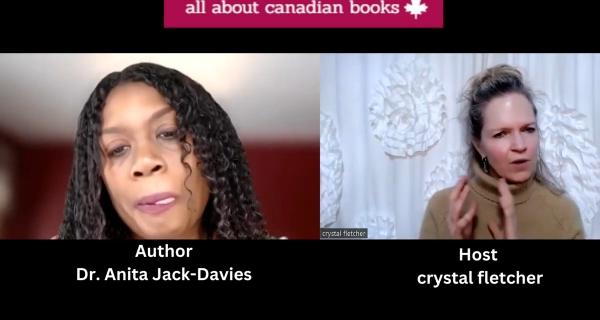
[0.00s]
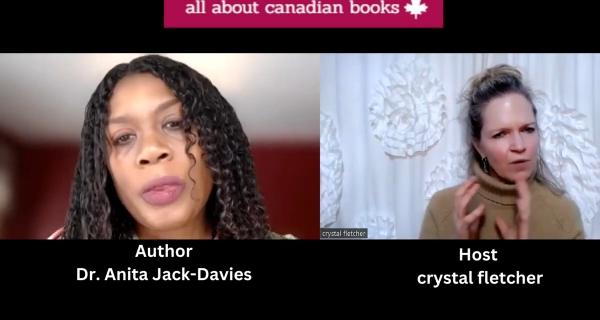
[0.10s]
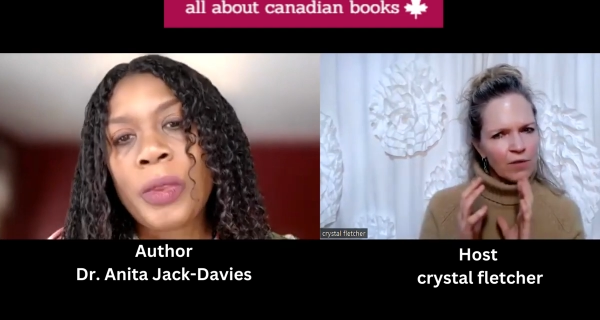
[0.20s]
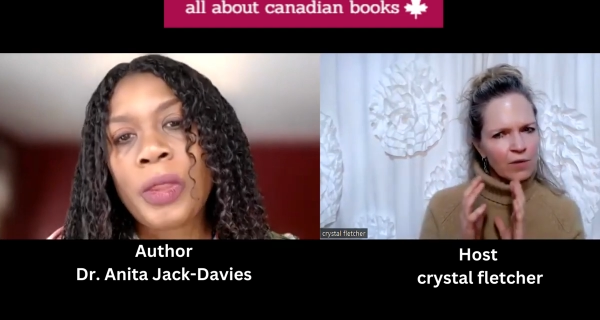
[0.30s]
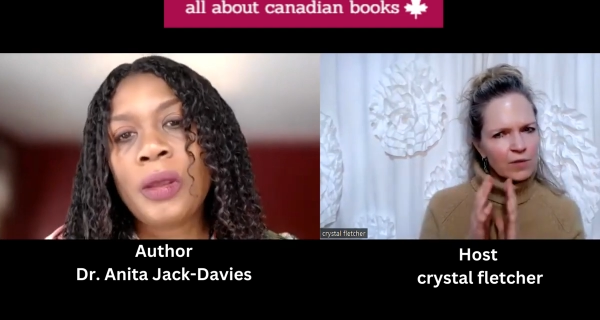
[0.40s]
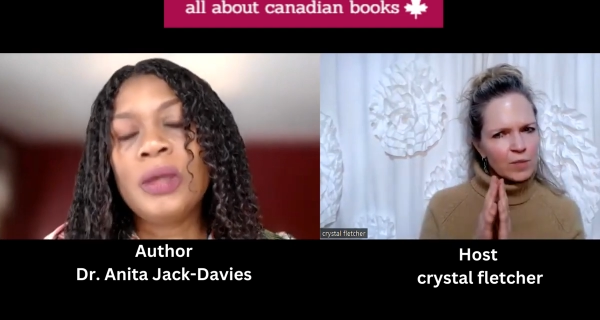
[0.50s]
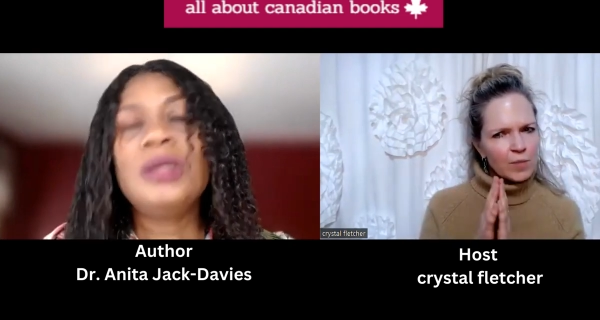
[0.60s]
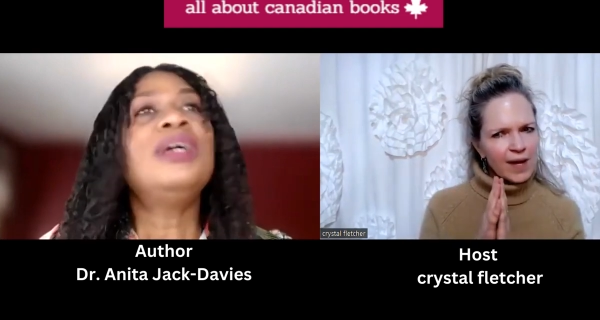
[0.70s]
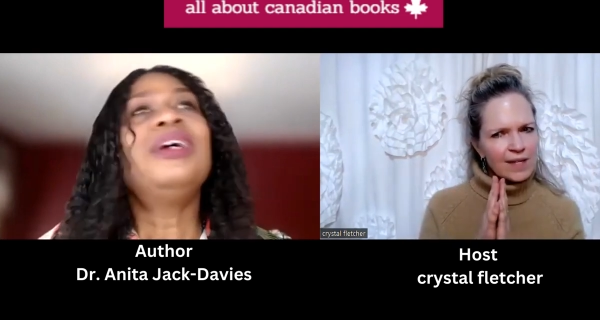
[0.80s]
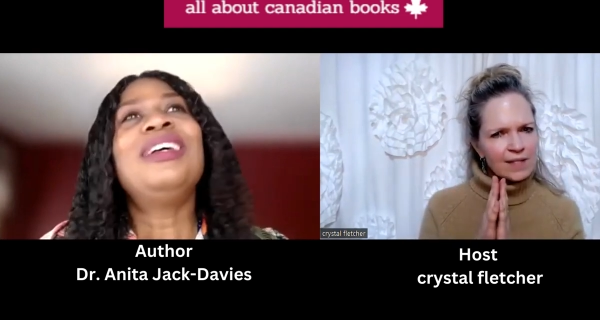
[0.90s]
Speaker 1: your third
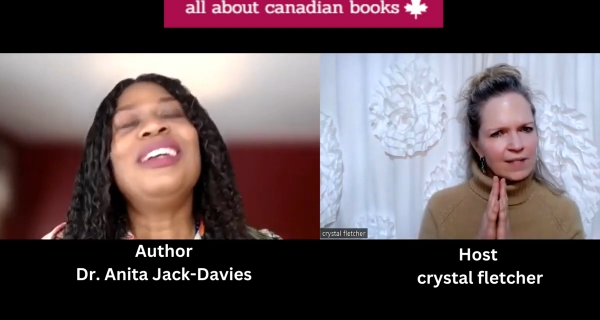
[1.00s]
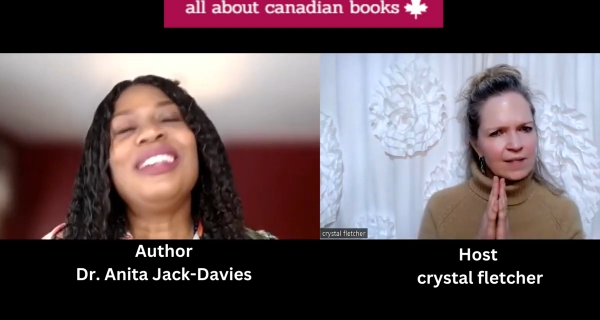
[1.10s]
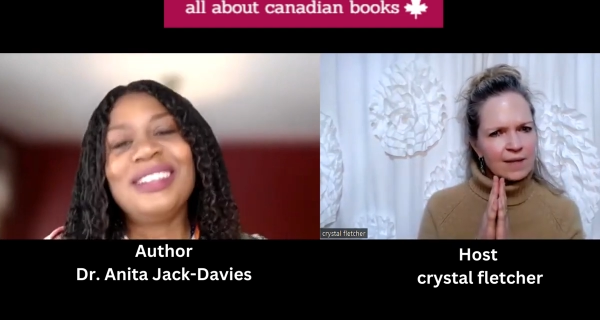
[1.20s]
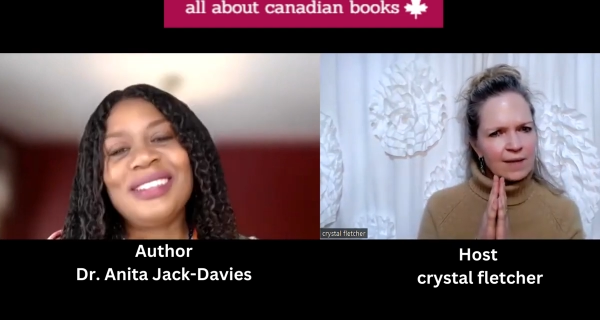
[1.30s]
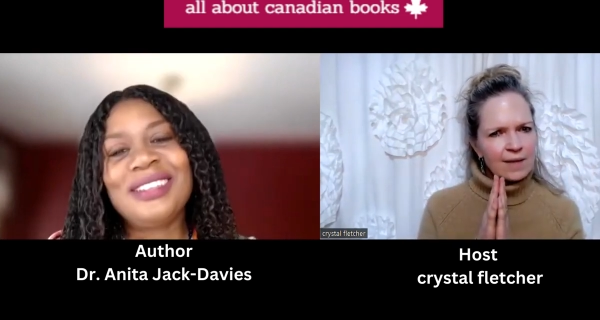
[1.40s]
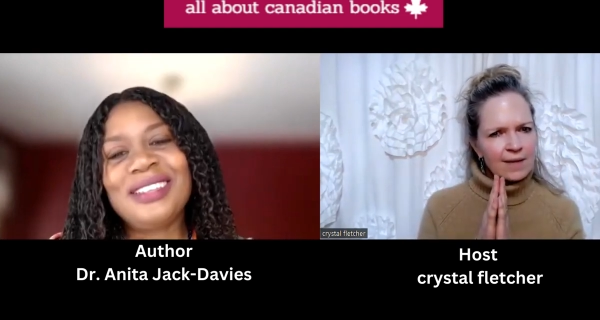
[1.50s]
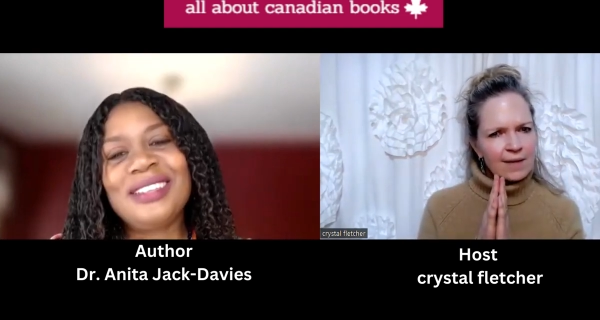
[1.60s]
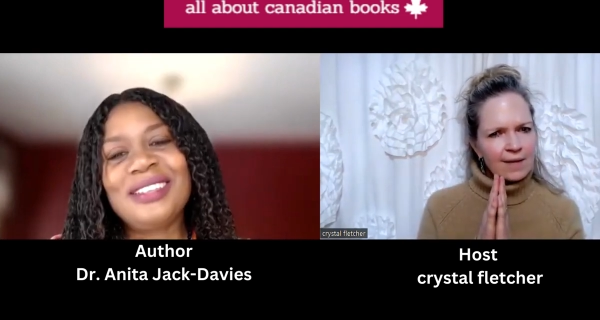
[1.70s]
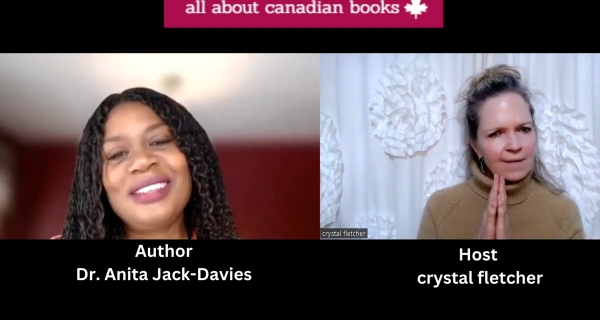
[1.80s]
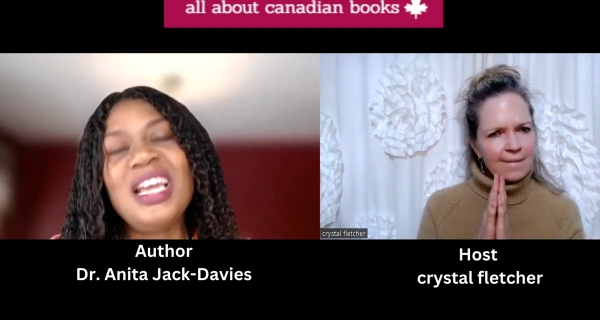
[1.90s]
space?
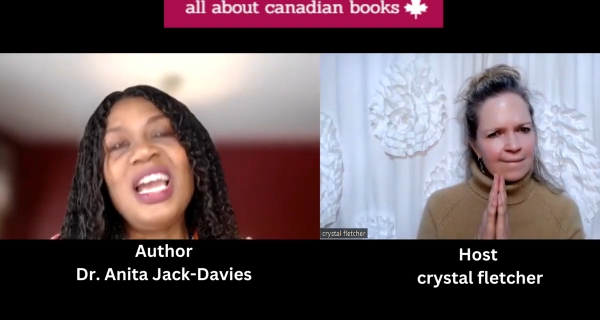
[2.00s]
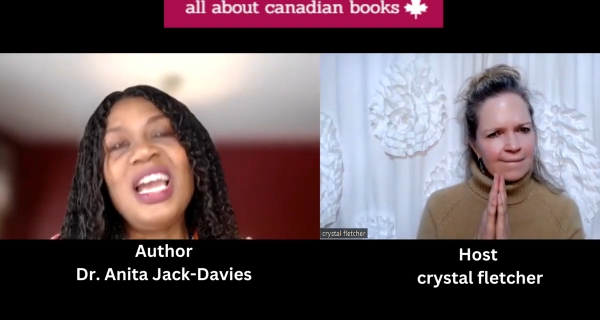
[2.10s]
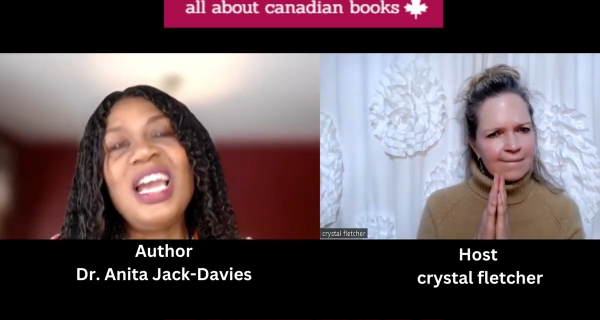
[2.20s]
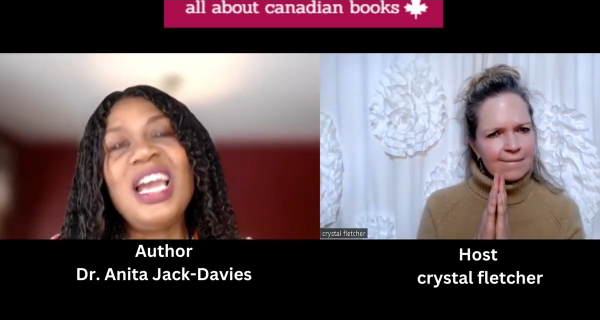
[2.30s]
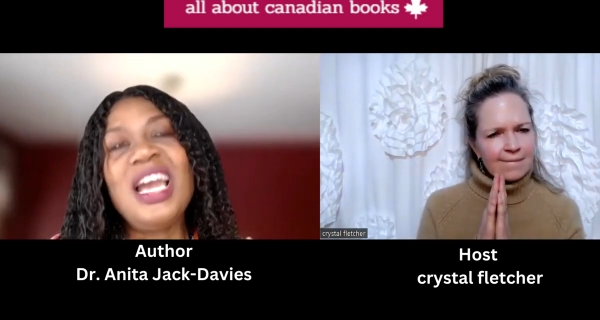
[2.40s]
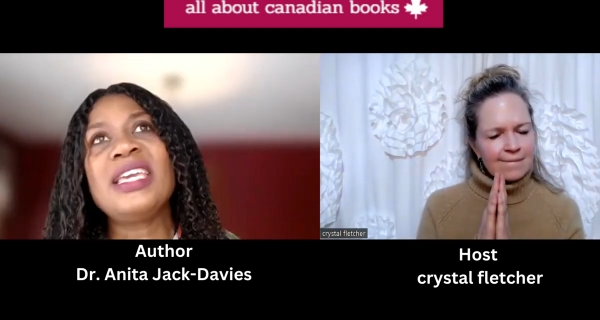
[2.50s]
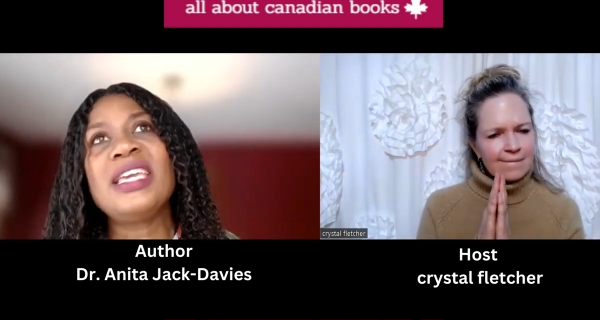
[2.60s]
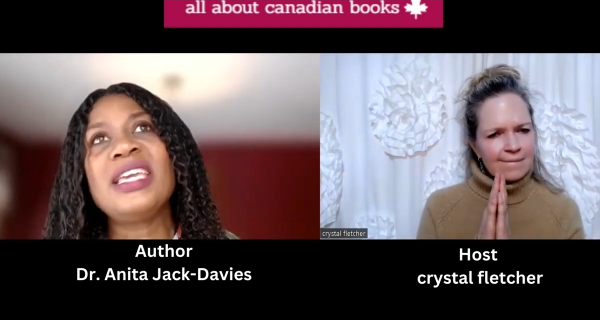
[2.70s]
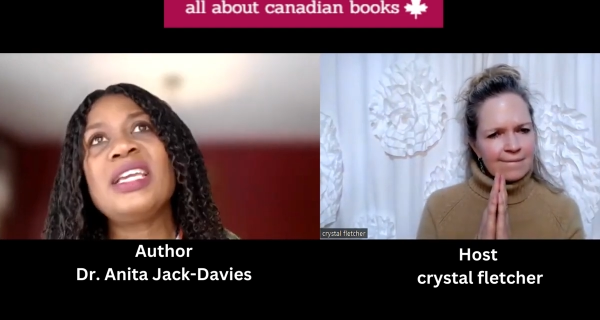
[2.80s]
I think